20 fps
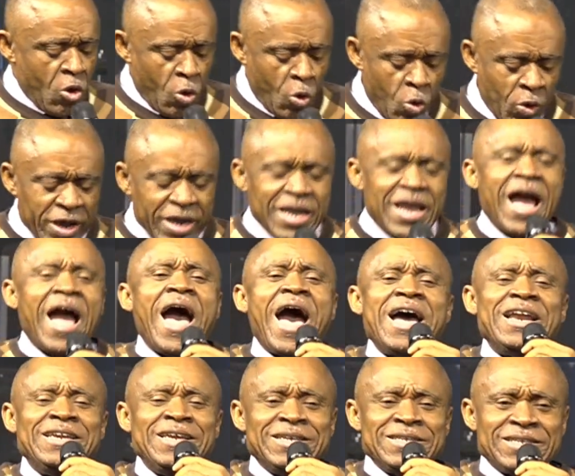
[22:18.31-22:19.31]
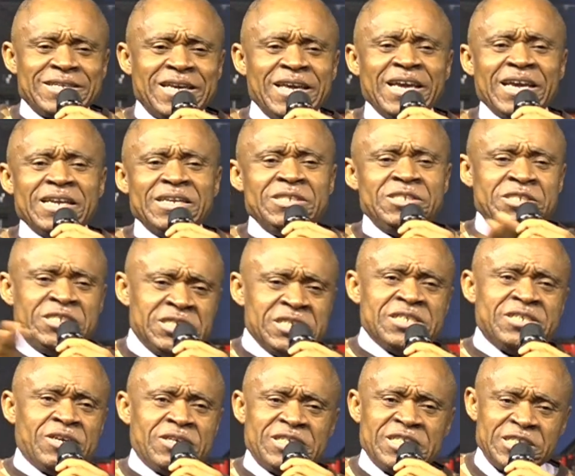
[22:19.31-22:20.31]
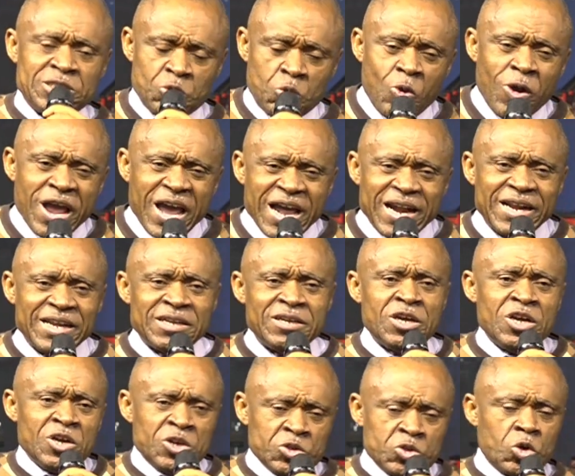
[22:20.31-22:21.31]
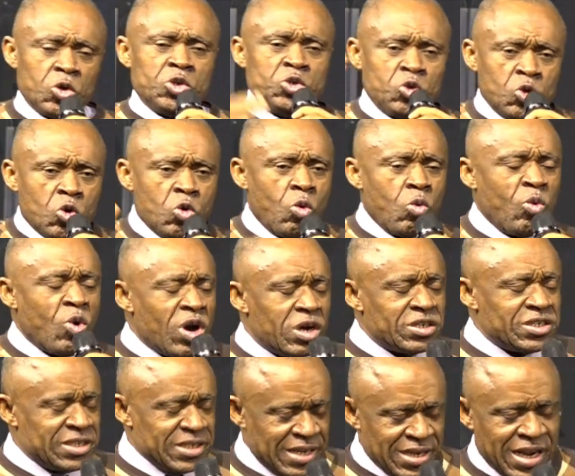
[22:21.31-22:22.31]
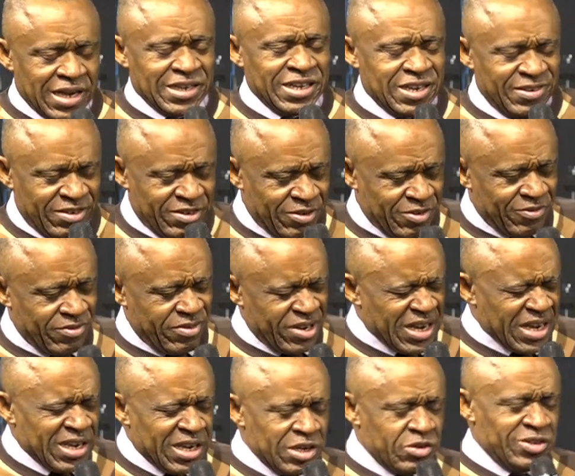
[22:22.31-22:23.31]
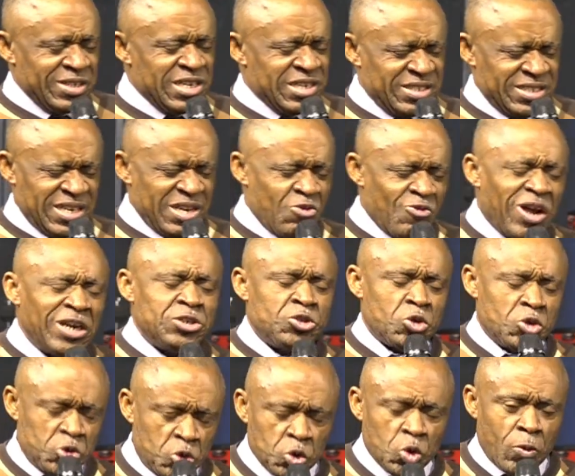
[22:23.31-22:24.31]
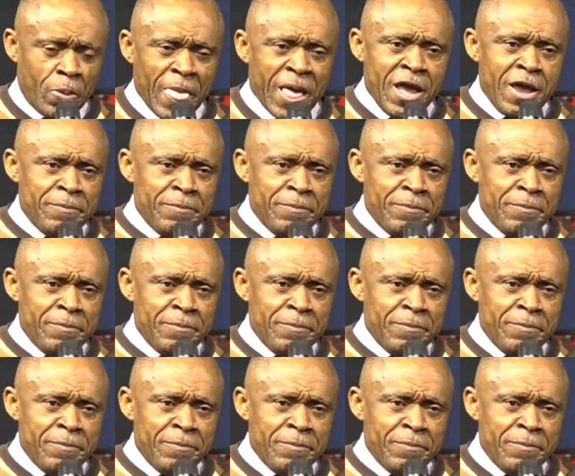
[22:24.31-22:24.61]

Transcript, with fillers: We are the skin Jesus is wearing to do what he, he, he, he, to do.